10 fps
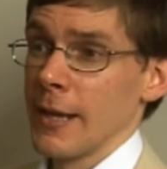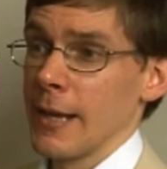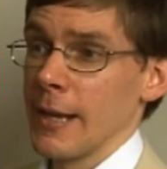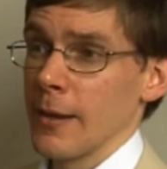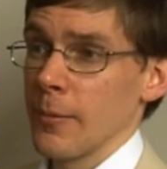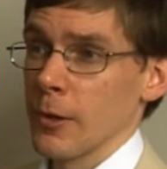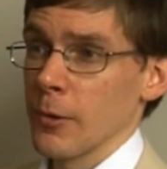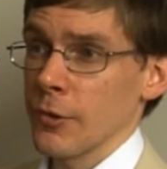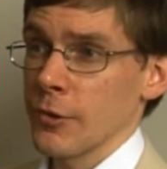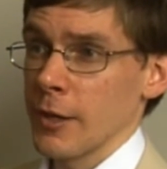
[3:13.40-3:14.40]
It will
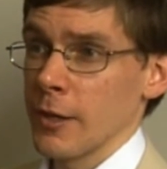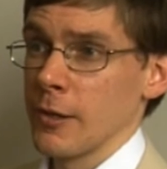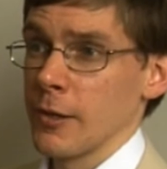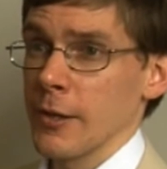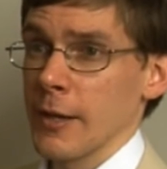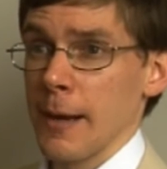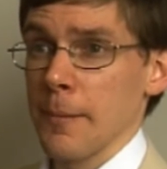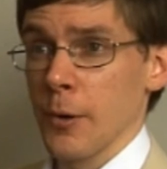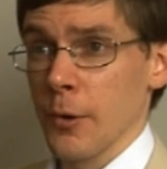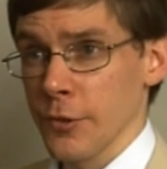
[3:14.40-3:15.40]
also look
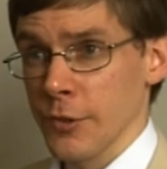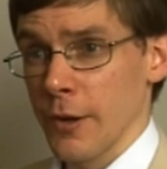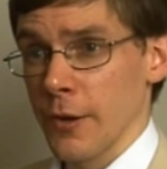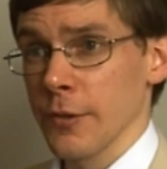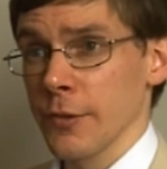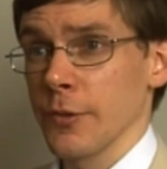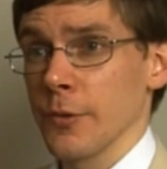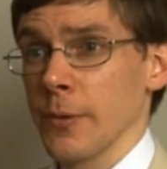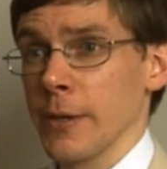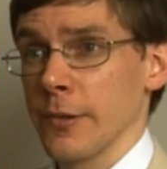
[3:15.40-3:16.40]
at
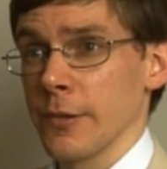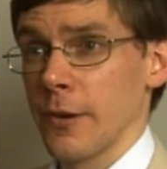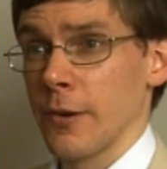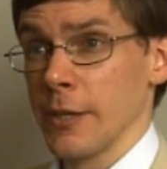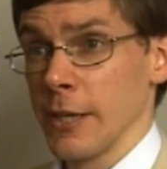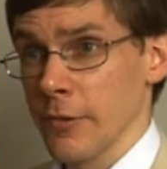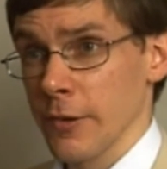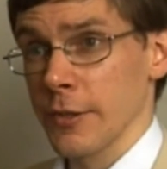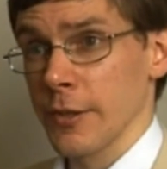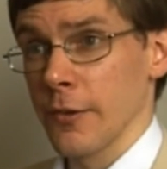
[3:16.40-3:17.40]
pulsars, which are
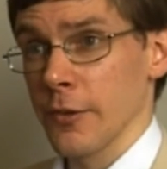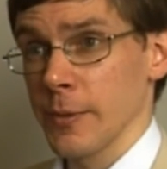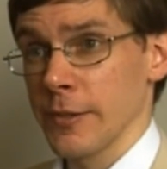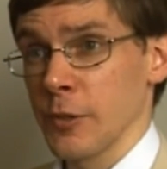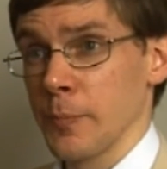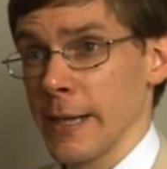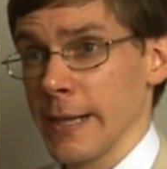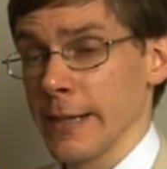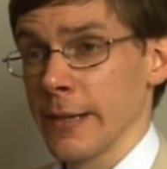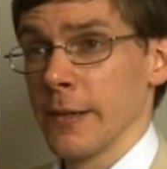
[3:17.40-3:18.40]
neutron stars which are
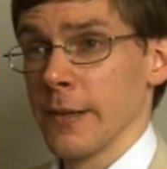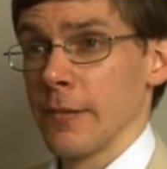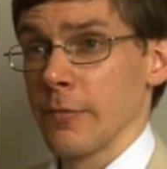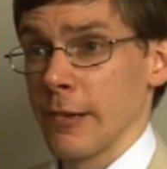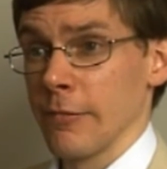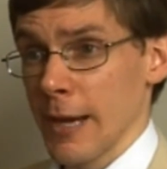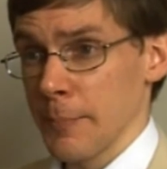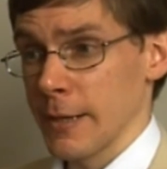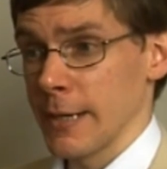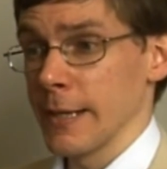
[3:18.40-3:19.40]
spinning very
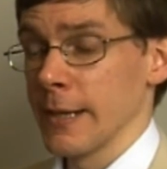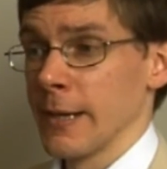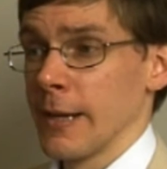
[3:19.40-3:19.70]
rapidly.